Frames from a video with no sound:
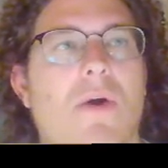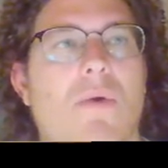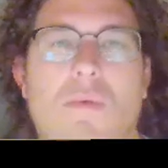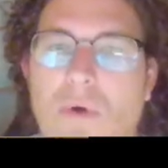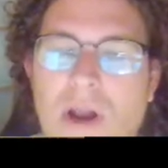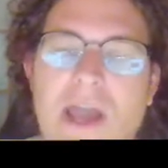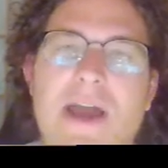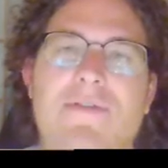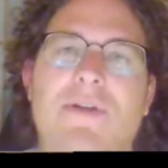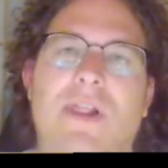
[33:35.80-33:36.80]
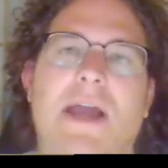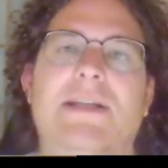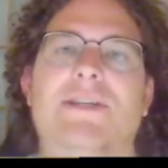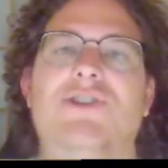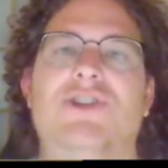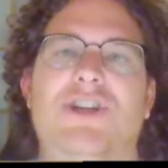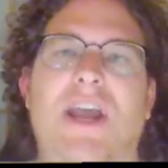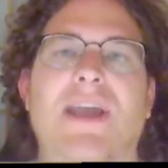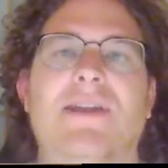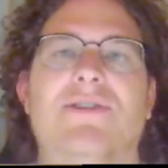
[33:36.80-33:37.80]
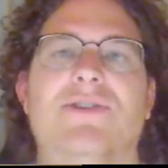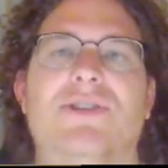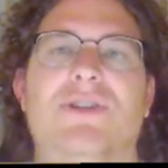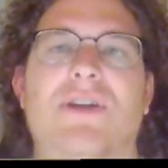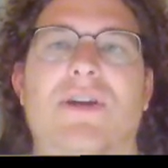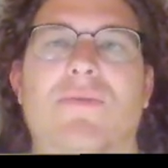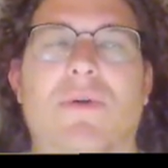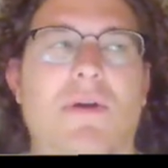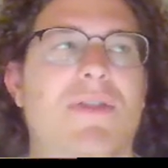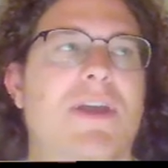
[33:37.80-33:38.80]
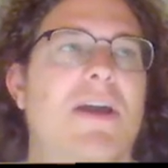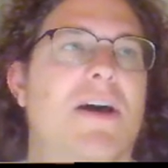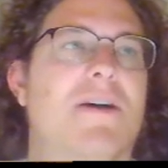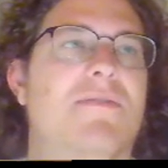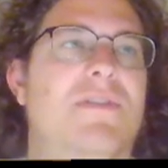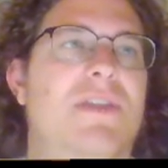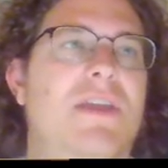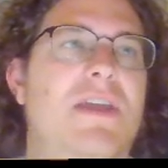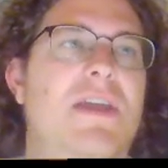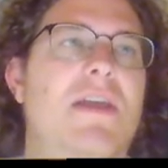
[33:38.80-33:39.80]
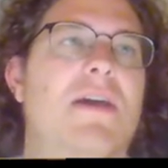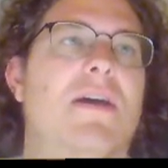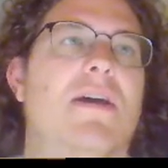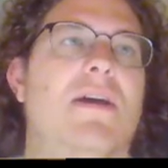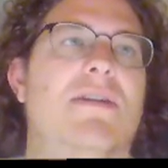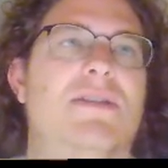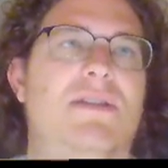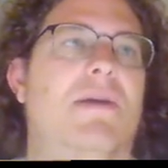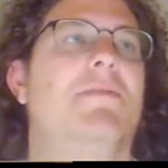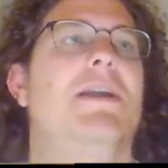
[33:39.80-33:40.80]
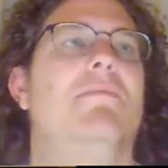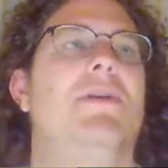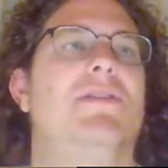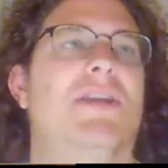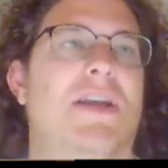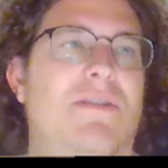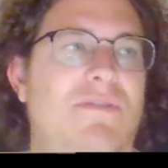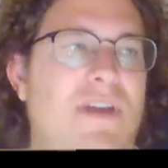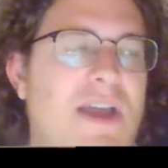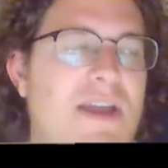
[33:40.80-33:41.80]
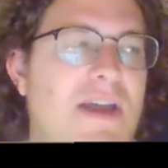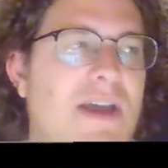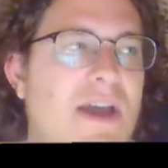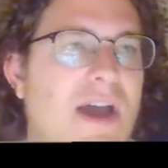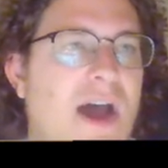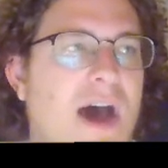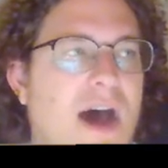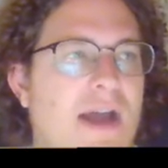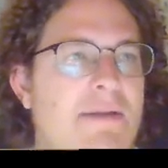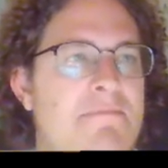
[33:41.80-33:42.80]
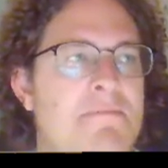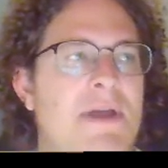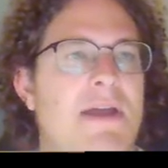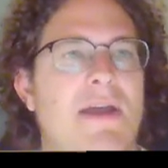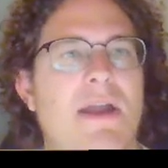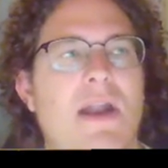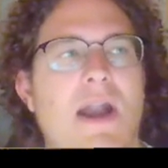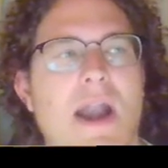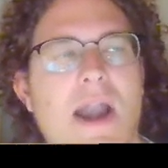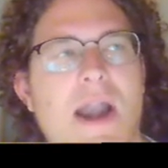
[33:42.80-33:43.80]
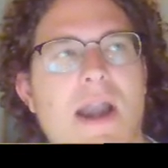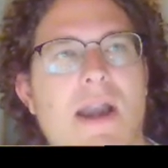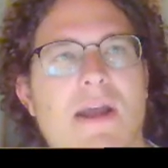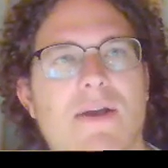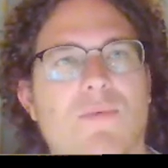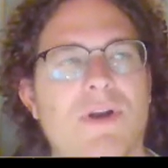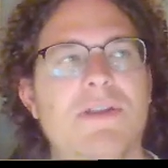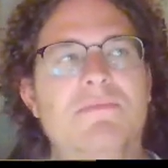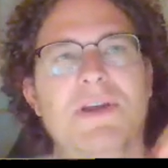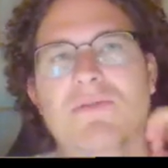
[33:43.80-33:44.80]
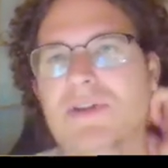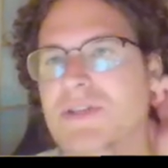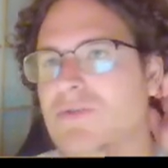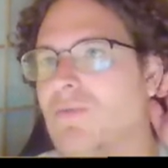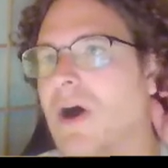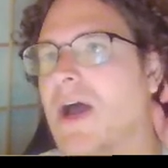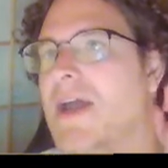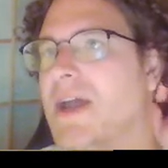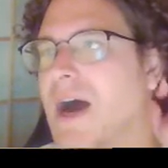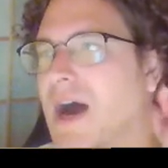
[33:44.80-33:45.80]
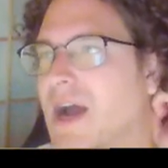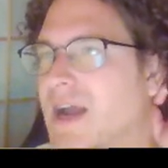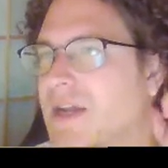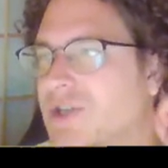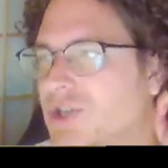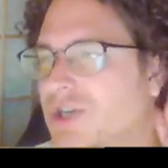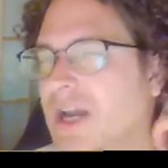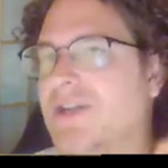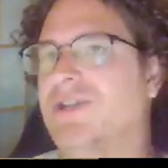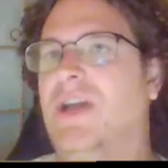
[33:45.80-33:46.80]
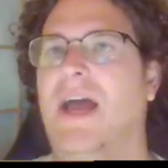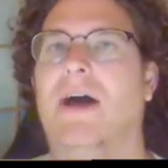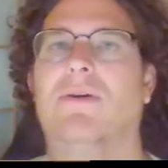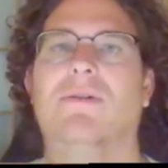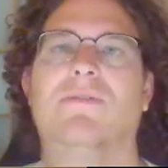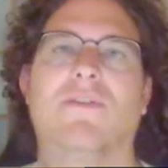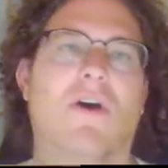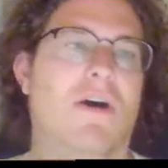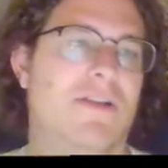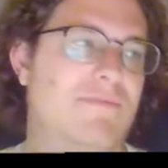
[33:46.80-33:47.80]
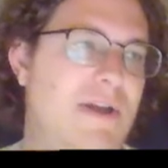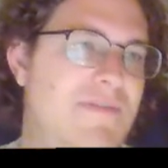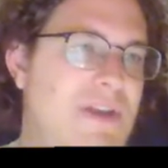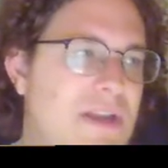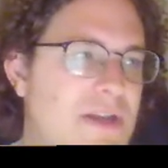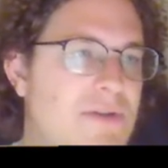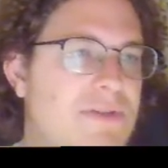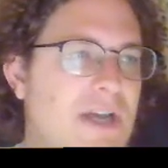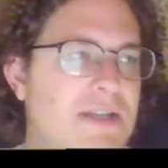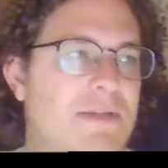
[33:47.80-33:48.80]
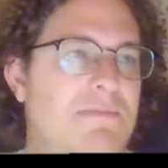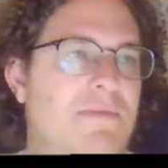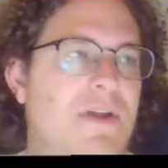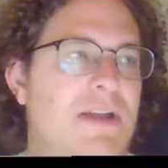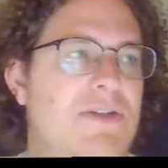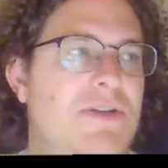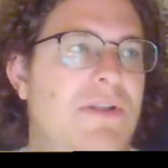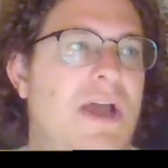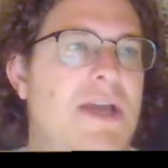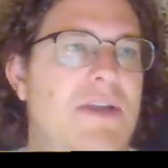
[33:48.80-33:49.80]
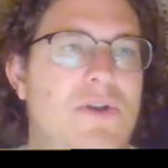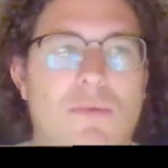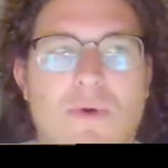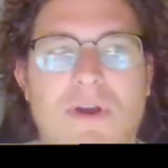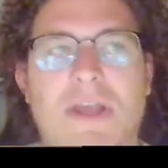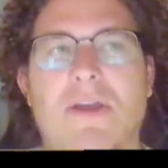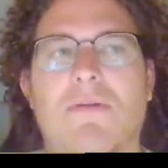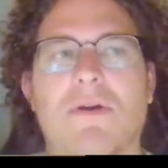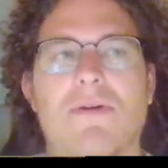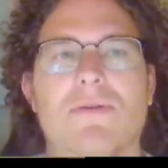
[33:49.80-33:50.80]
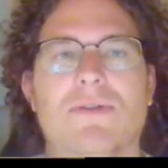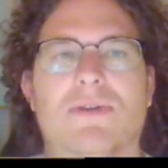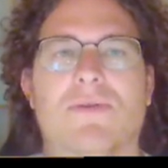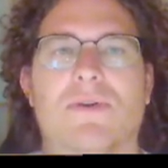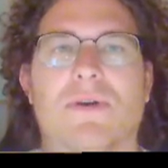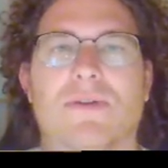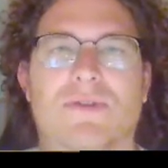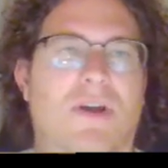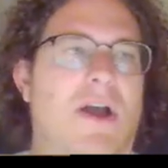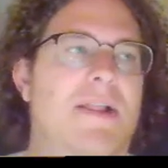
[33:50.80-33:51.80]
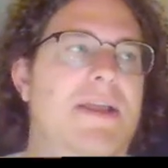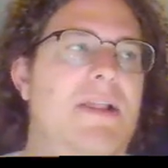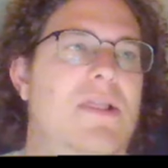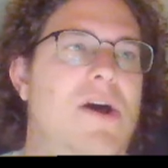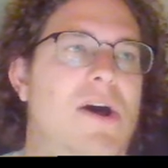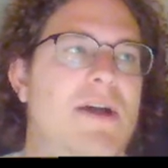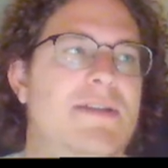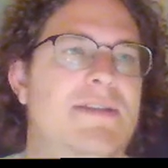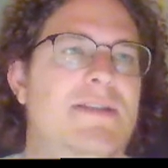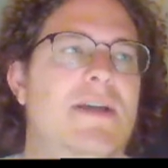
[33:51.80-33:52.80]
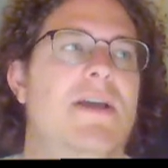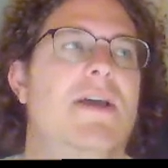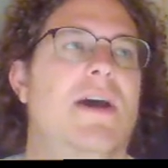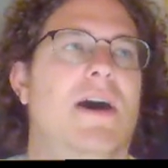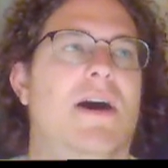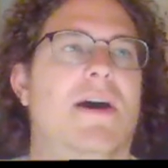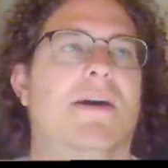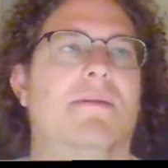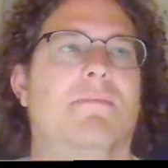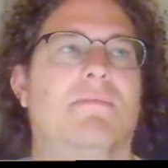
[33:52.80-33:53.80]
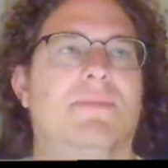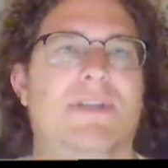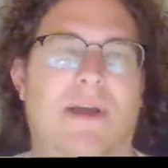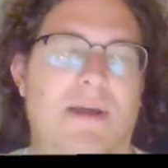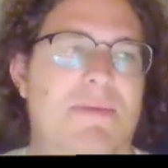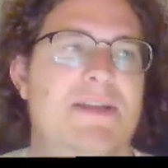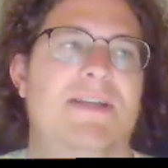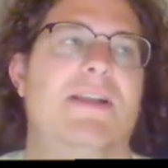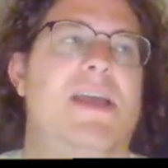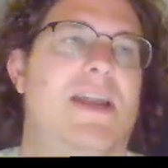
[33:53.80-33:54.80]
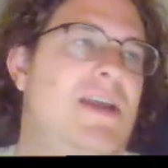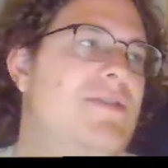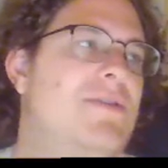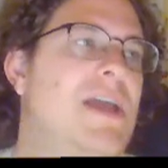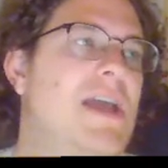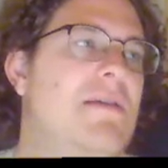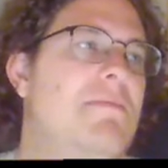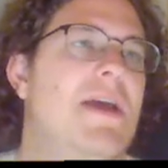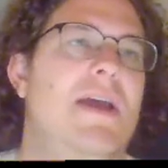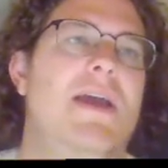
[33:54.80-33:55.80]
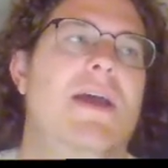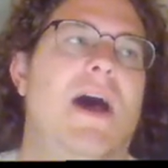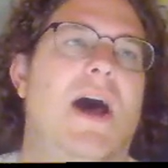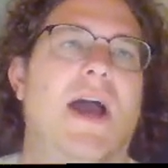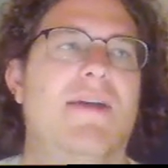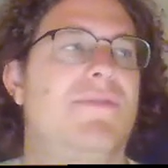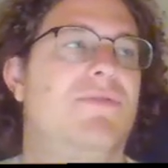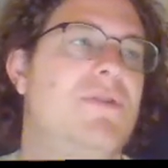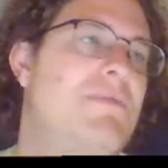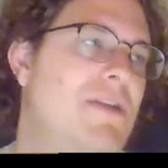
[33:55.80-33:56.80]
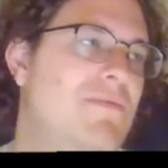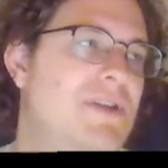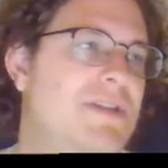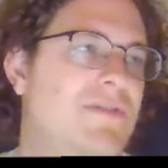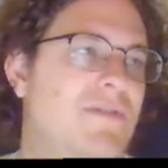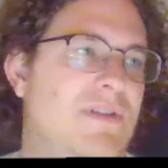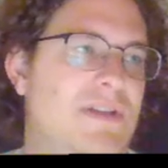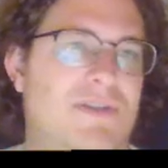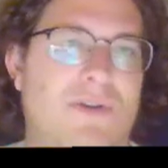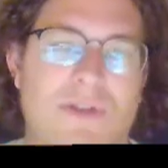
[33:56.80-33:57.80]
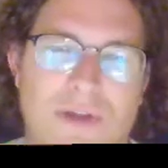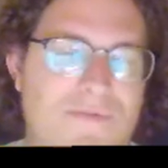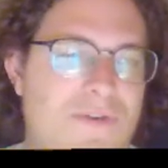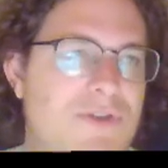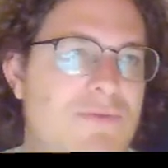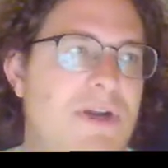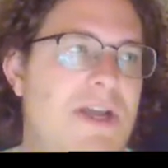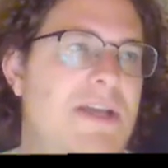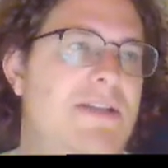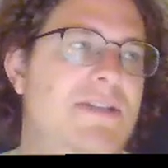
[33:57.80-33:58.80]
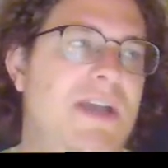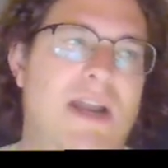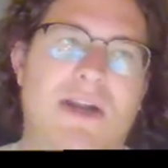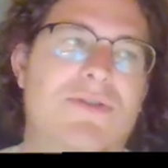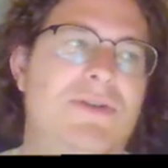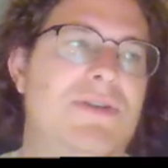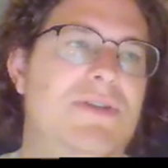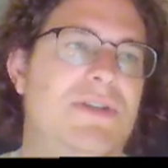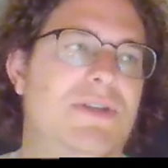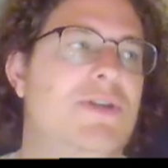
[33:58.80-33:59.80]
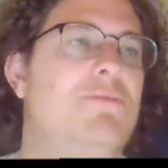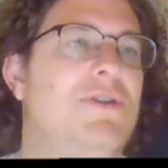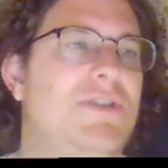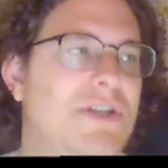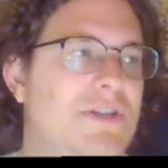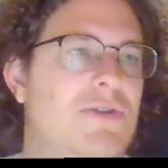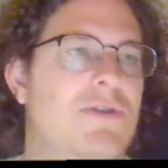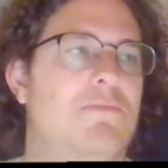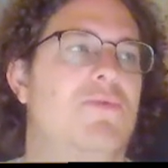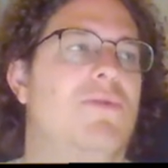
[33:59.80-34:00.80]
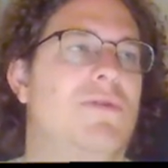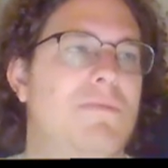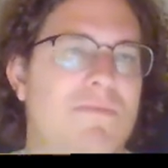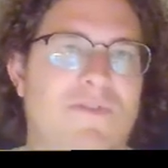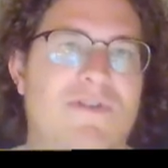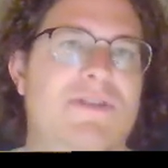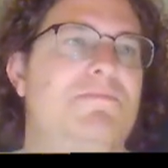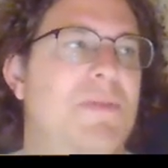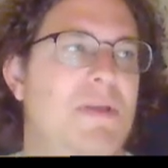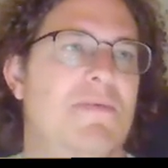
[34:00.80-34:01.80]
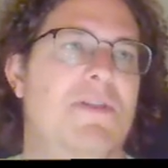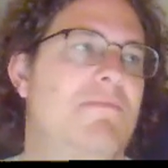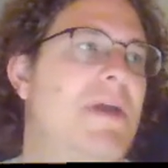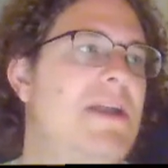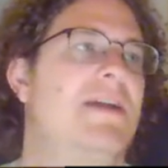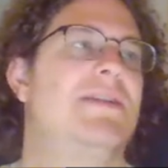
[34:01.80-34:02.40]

would I ever like to change what do I think of the summoning music in Fae? I'm one of the big reasons why I change it out for all of my videos as a into like No More Heroes or Dragalia Lost, basically any other game. I have three main reasons for this. The first one is it introduces new music to the pool for people that may not